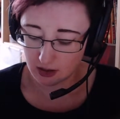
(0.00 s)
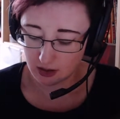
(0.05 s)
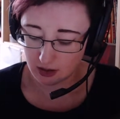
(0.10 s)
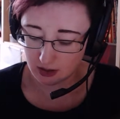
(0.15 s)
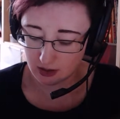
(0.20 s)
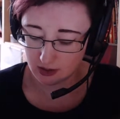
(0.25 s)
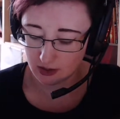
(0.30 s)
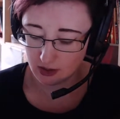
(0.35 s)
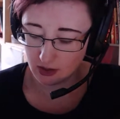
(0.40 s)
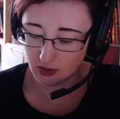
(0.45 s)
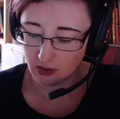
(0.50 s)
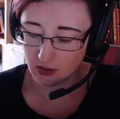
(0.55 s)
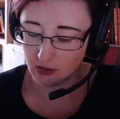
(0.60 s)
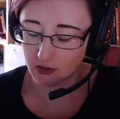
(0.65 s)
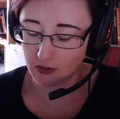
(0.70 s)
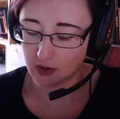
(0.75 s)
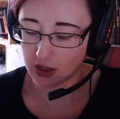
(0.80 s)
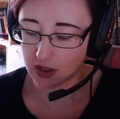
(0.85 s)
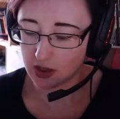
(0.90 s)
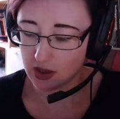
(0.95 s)
So
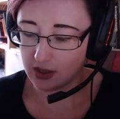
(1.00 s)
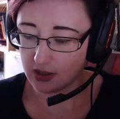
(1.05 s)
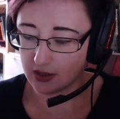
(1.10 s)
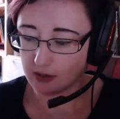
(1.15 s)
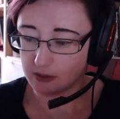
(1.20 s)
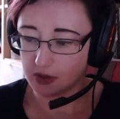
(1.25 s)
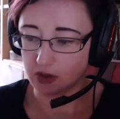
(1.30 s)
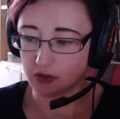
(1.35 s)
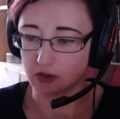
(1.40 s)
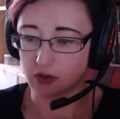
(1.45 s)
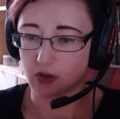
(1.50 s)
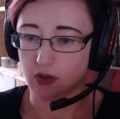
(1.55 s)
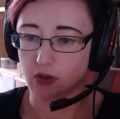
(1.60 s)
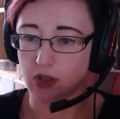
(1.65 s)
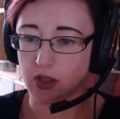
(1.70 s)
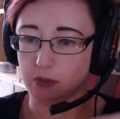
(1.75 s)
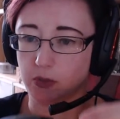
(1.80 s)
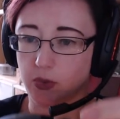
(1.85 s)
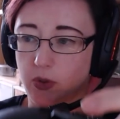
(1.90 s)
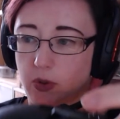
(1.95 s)
actually something you'll note
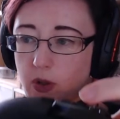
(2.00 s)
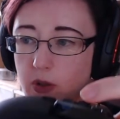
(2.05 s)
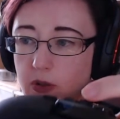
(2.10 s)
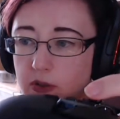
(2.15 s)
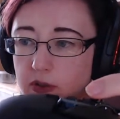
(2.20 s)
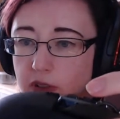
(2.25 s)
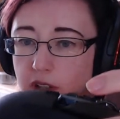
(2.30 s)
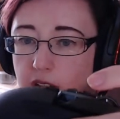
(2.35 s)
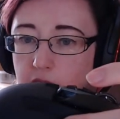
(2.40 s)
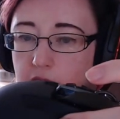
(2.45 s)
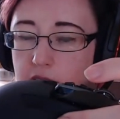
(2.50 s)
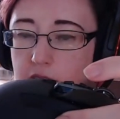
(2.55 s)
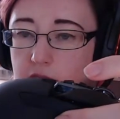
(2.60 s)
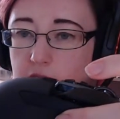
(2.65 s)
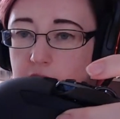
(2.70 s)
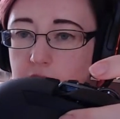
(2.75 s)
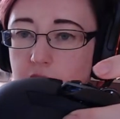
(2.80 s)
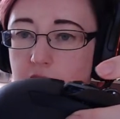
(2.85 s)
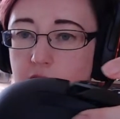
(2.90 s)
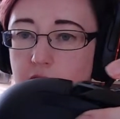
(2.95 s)
in profile,
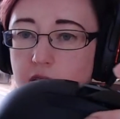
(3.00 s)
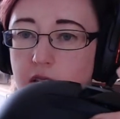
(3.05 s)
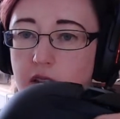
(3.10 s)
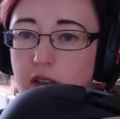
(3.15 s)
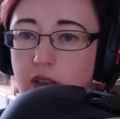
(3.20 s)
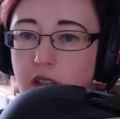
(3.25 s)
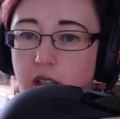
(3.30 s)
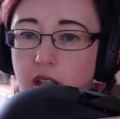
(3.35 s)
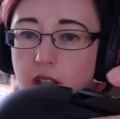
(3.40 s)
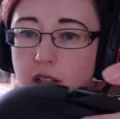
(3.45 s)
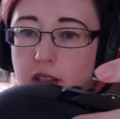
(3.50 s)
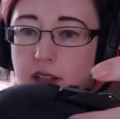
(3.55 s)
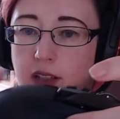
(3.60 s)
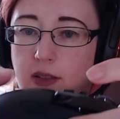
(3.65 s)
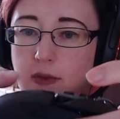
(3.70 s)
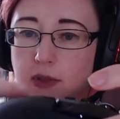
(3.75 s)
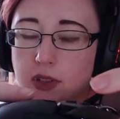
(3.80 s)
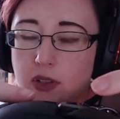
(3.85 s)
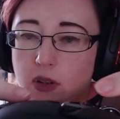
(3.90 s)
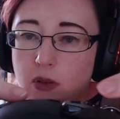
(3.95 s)
this
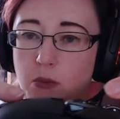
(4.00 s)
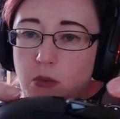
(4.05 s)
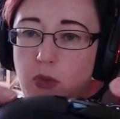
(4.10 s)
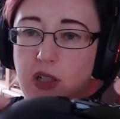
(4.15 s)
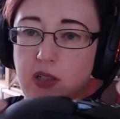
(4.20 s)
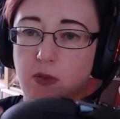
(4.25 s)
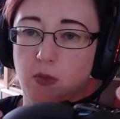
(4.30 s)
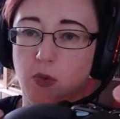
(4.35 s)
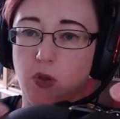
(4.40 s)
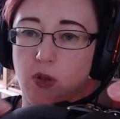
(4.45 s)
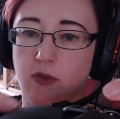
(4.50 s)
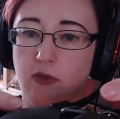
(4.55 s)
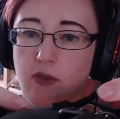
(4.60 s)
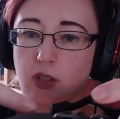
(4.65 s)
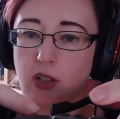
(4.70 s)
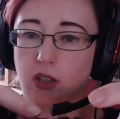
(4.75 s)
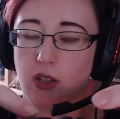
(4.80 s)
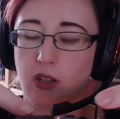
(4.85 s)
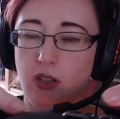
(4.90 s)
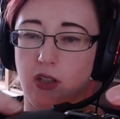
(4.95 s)
one's got much more of
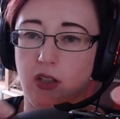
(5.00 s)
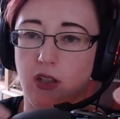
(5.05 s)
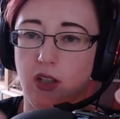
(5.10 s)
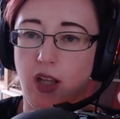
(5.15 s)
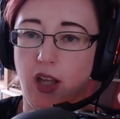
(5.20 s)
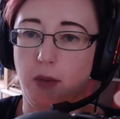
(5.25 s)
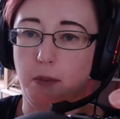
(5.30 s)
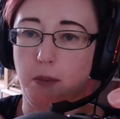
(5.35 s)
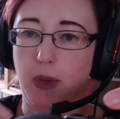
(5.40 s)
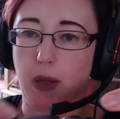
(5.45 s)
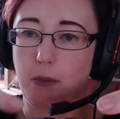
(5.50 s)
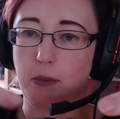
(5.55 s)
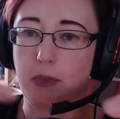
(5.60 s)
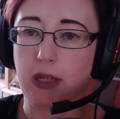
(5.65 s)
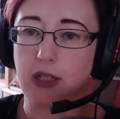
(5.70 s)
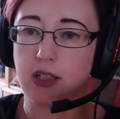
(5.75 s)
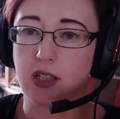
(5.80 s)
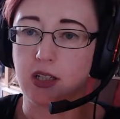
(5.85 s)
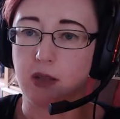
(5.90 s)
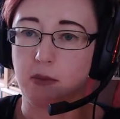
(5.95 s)
a bump
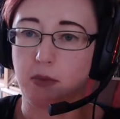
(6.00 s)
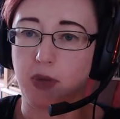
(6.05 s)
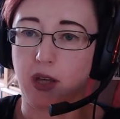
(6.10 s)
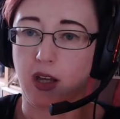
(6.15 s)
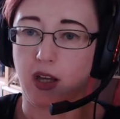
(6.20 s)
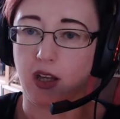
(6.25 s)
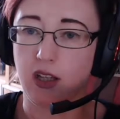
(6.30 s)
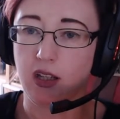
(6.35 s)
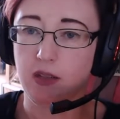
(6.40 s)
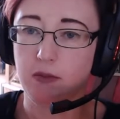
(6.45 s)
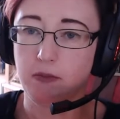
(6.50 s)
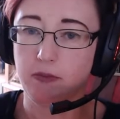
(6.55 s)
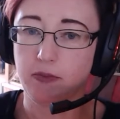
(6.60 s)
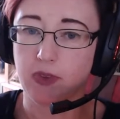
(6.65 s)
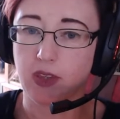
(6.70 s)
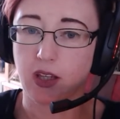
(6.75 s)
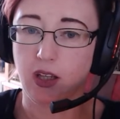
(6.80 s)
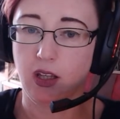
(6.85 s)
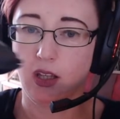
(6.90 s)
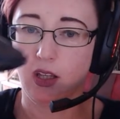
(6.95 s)
under the palm,
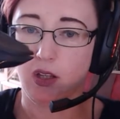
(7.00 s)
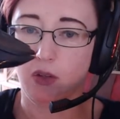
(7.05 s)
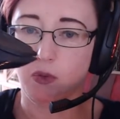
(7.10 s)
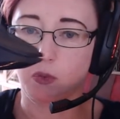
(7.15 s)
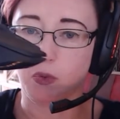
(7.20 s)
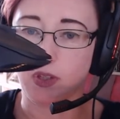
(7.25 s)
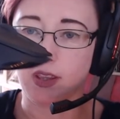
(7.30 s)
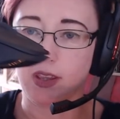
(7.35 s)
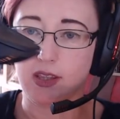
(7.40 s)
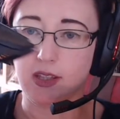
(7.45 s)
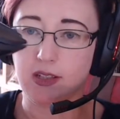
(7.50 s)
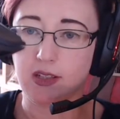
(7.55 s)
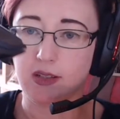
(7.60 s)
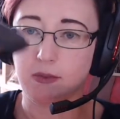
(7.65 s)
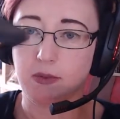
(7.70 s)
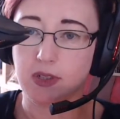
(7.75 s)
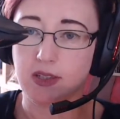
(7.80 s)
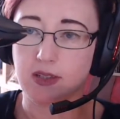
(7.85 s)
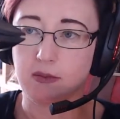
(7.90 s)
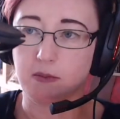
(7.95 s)
where this
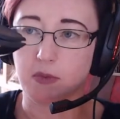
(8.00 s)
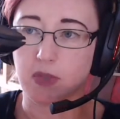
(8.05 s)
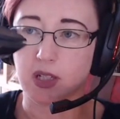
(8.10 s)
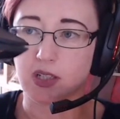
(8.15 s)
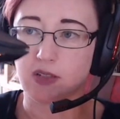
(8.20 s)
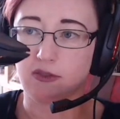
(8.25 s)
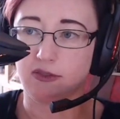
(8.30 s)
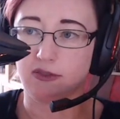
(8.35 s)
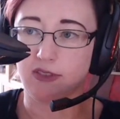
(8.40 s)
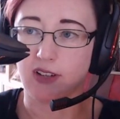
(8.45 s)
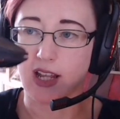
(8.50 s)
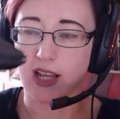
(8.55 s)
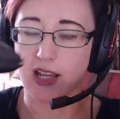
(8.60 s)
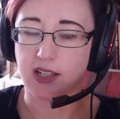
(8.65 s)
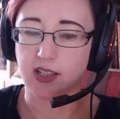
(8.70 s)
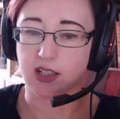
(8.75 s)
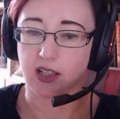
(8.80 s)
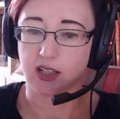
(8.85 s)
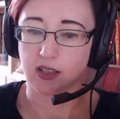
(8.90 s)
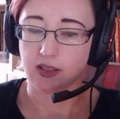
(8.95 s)
one's much
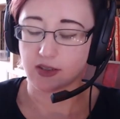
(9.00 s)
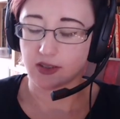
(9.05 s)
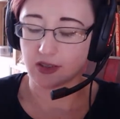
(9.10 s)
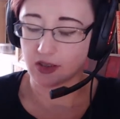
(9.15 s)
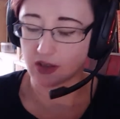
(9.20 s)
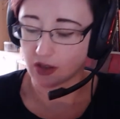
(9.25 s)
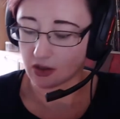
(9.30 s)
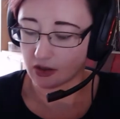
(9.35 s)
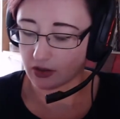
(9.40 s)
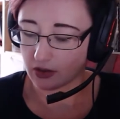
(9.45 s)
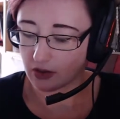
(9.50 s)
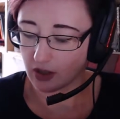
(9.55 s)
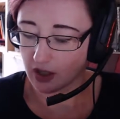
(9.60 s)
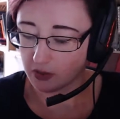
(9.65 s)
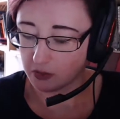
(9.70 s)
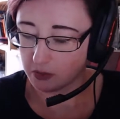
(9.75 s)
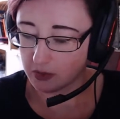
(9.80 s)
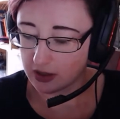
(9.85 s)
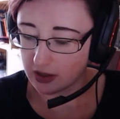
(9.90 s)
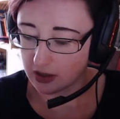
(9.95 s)
flatter. So I
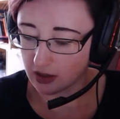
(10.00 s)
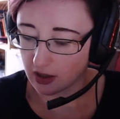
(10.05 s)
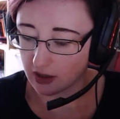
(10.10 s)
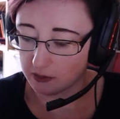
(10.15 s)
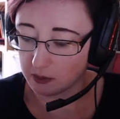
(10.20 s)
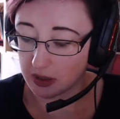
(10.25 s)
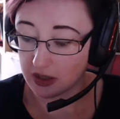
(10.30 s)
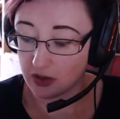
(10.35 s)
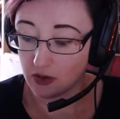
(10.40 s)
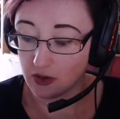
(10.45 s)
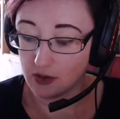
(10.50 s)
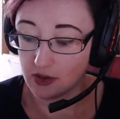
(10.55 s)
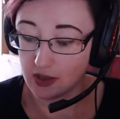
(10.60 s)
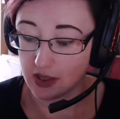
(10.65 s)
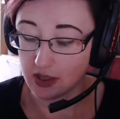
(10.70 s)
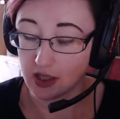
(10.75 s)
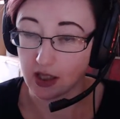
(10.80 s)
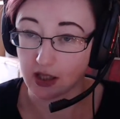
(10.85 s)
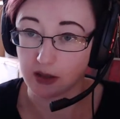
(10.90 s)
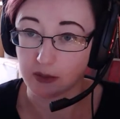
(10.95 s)
wonder, I've been using
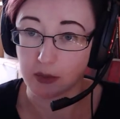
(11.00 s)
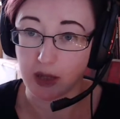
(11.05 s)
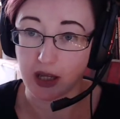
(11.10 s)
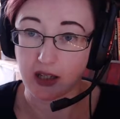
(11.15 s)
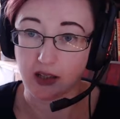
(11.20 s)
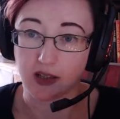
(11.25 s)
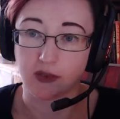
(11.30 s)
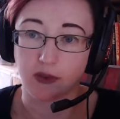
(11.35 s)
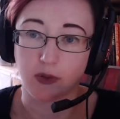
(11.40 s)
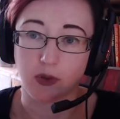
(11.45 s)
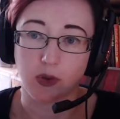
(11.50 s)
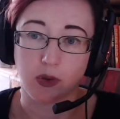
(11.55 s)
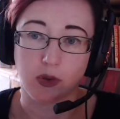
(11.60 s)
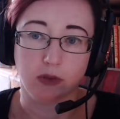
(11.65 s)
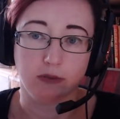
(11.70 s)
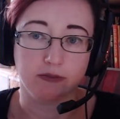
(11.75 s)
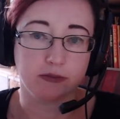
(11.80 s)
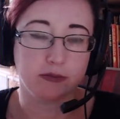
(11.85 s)
the other mouse for,